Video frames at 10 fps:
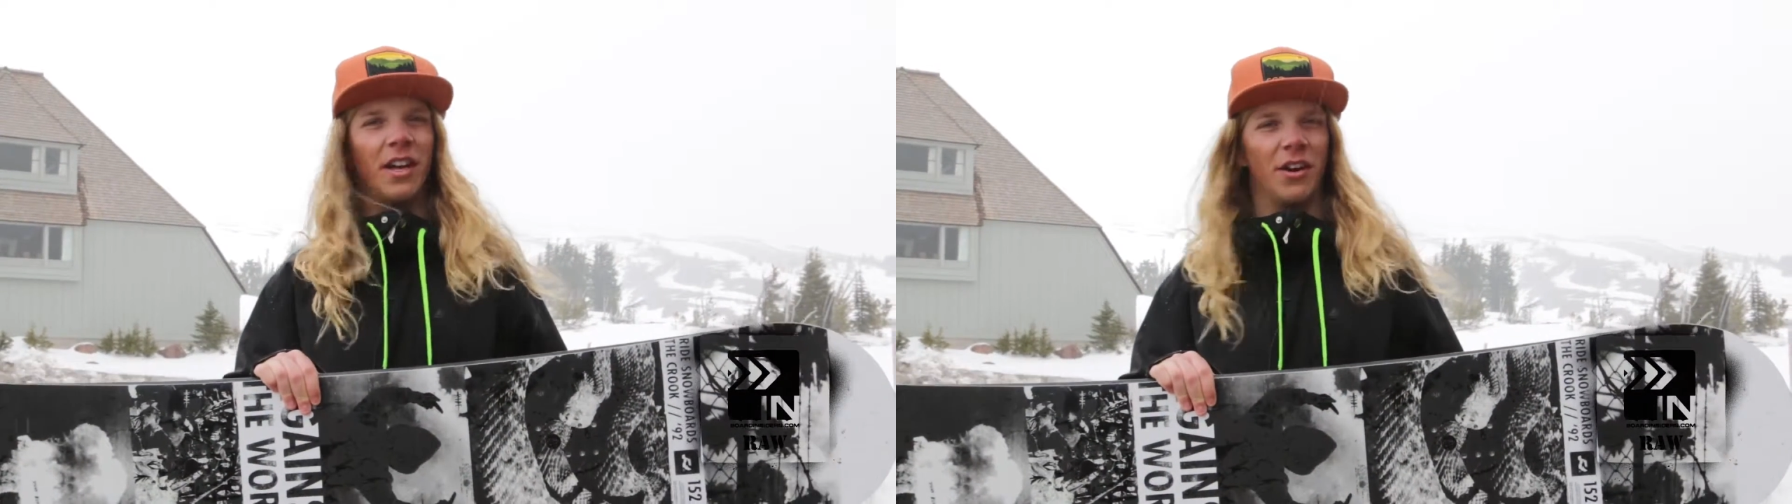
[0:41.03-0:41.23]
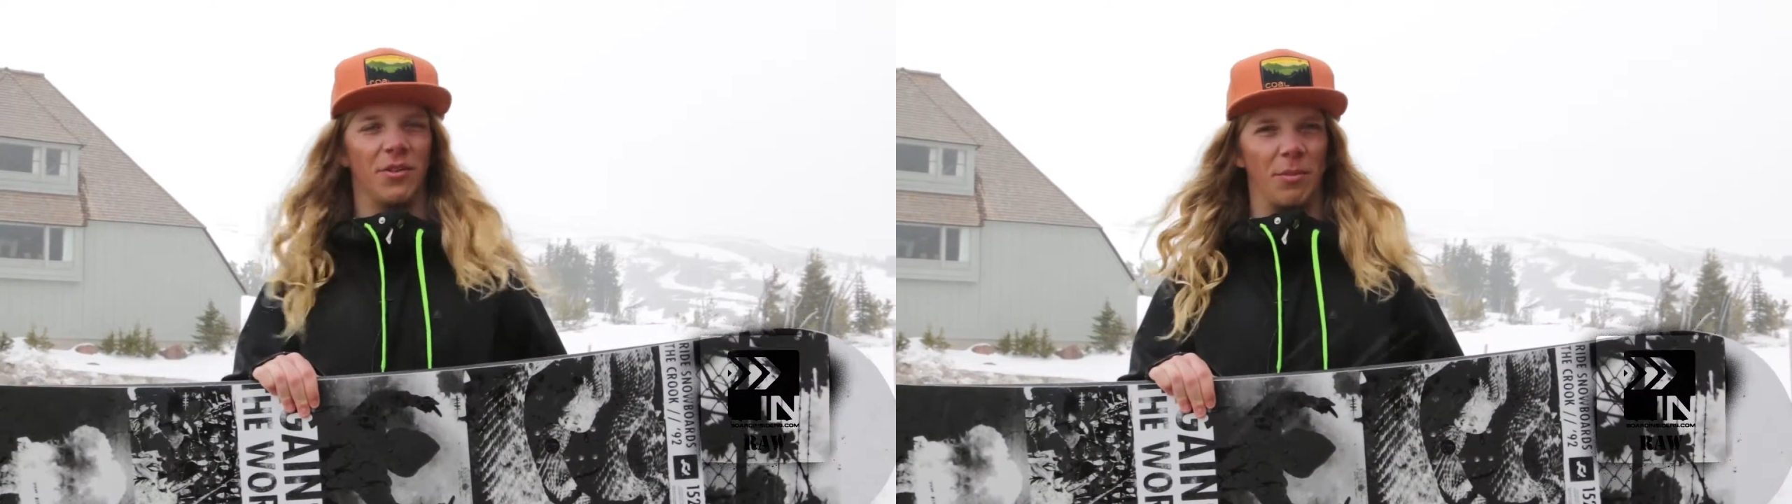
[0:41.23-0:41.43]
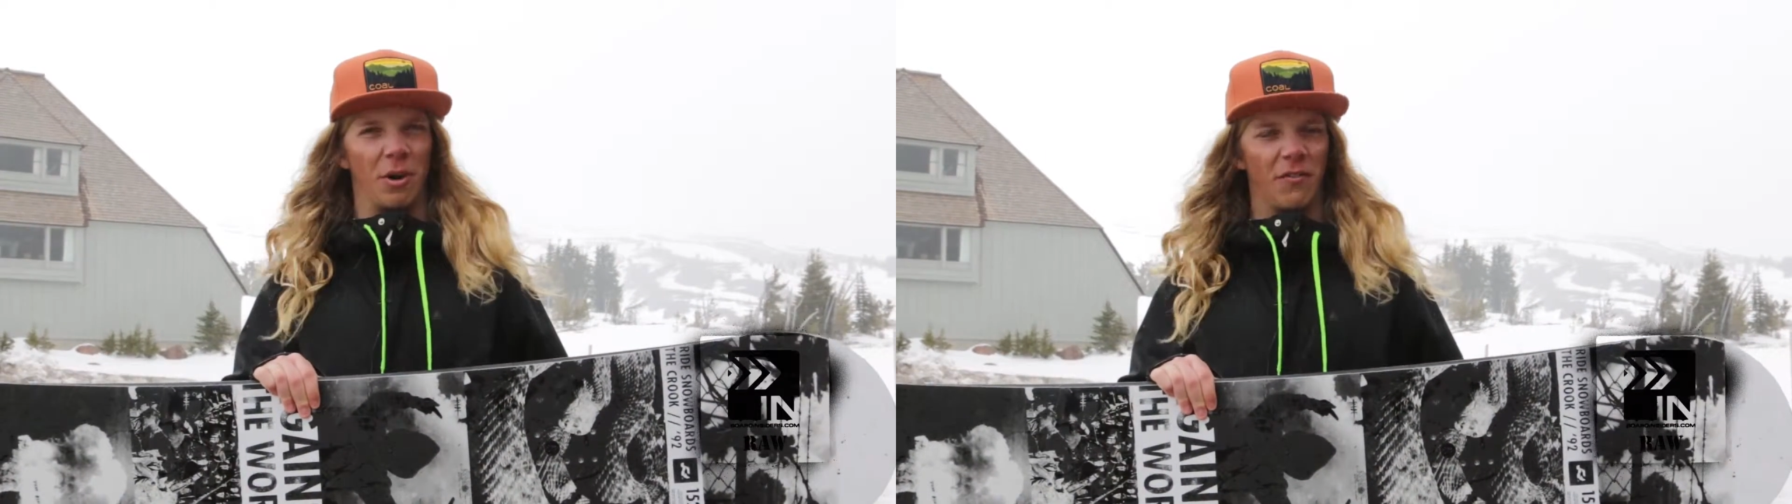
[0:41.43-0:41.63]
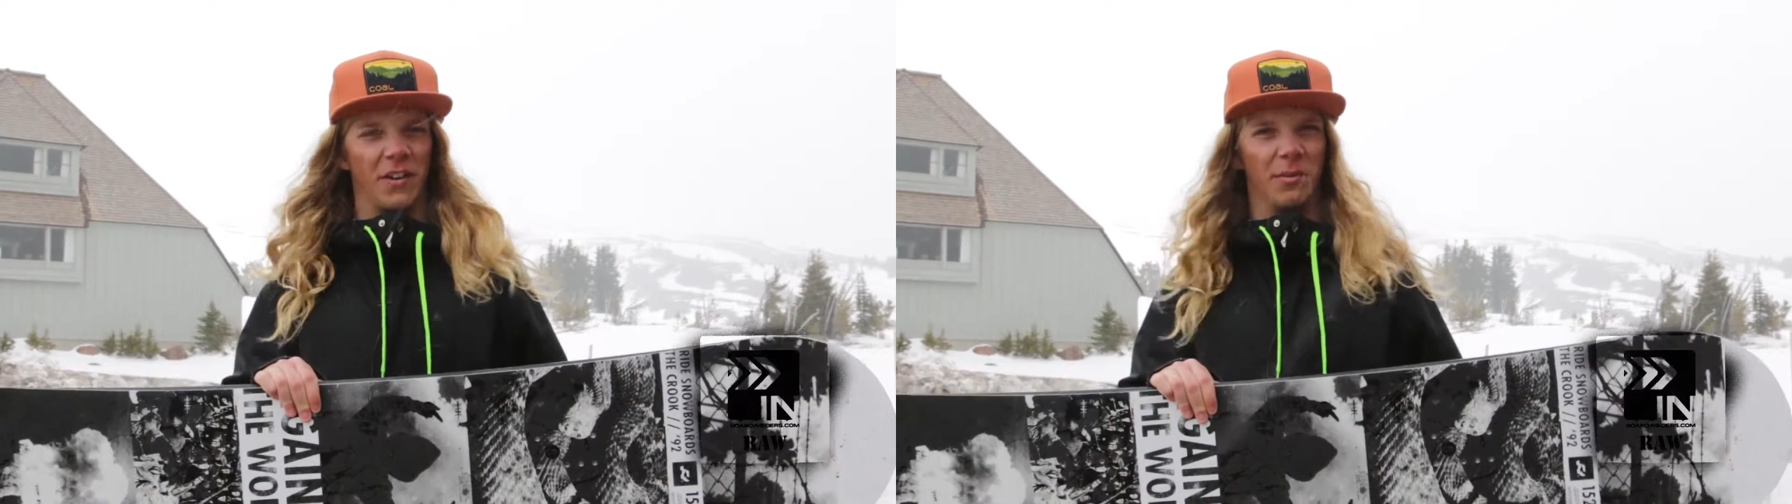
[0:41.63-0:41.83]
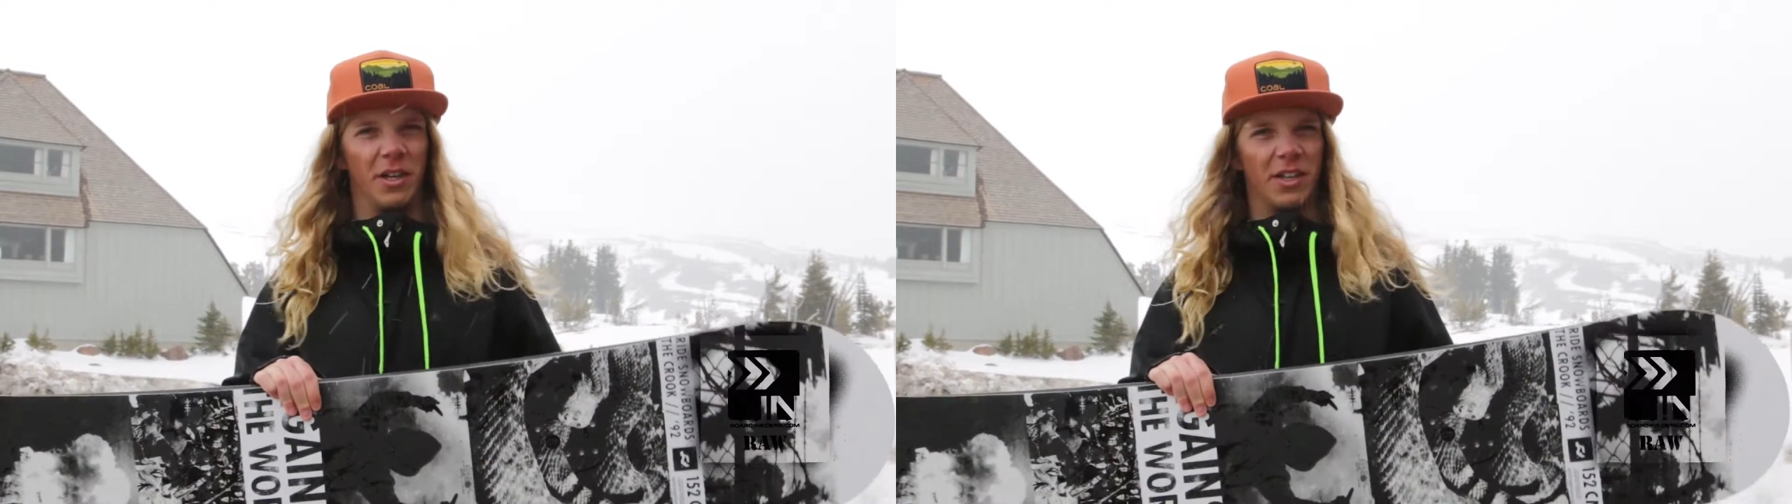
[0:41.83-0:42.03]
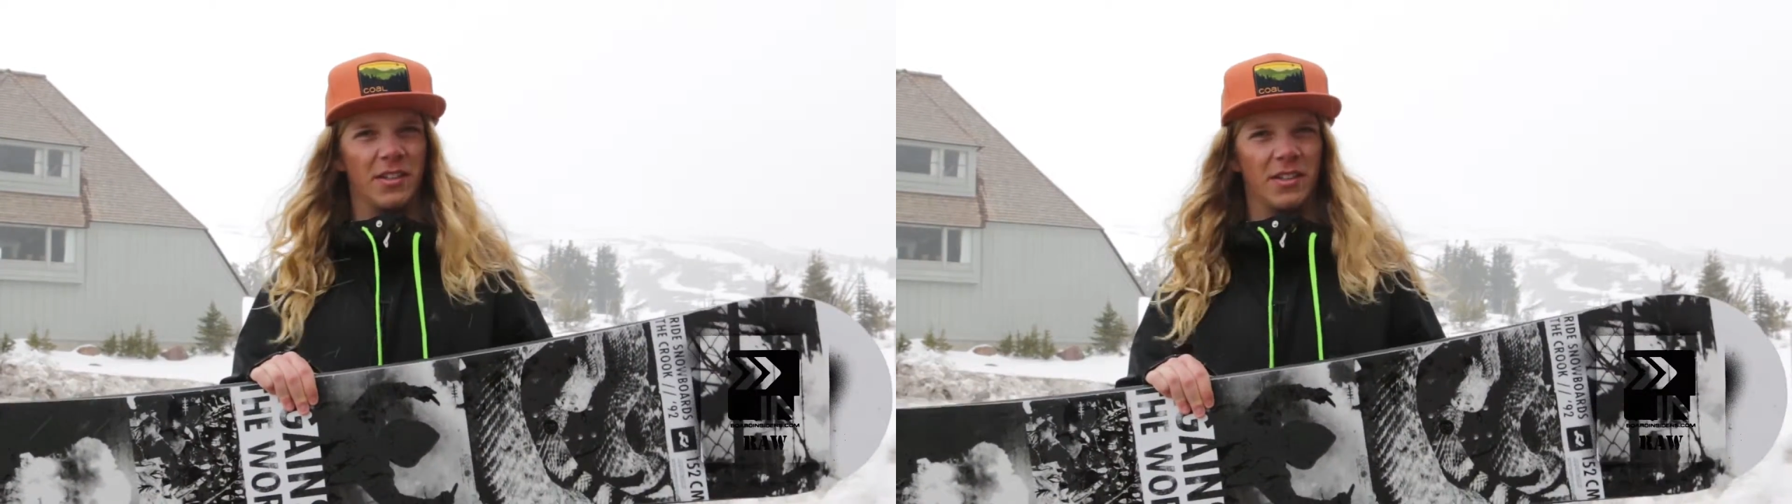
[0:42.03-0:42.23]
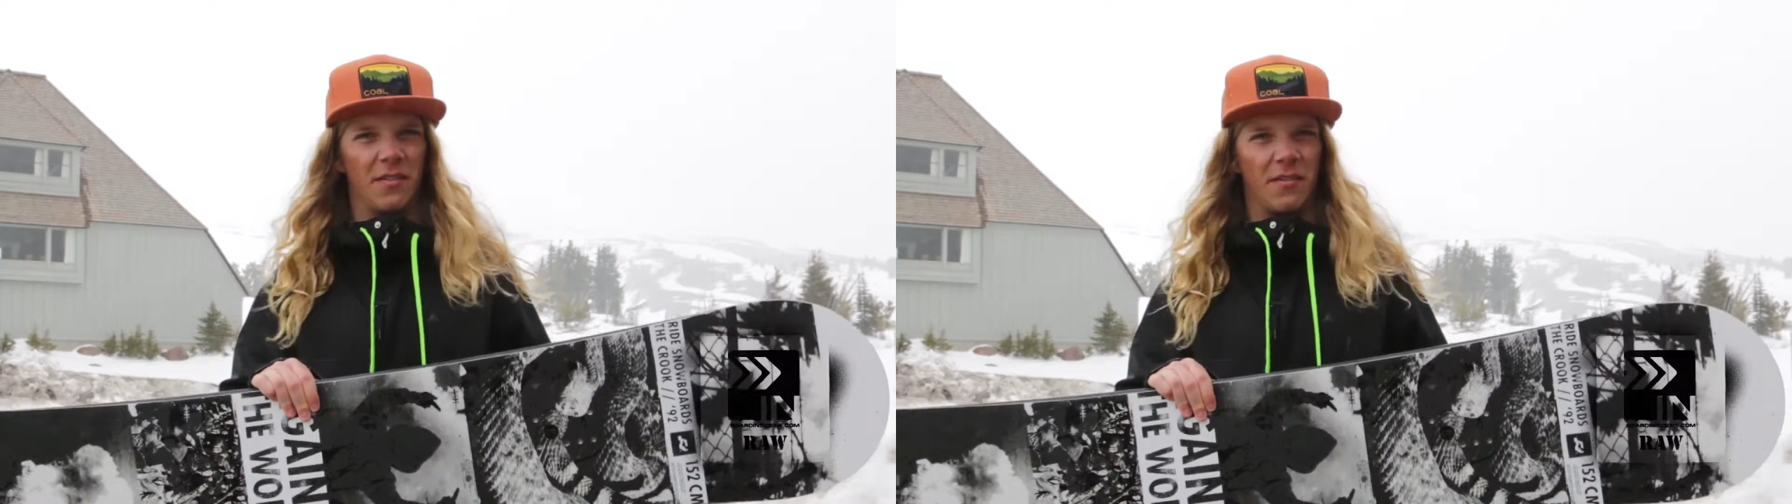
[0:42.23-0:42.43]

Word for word: It was a perfect mix.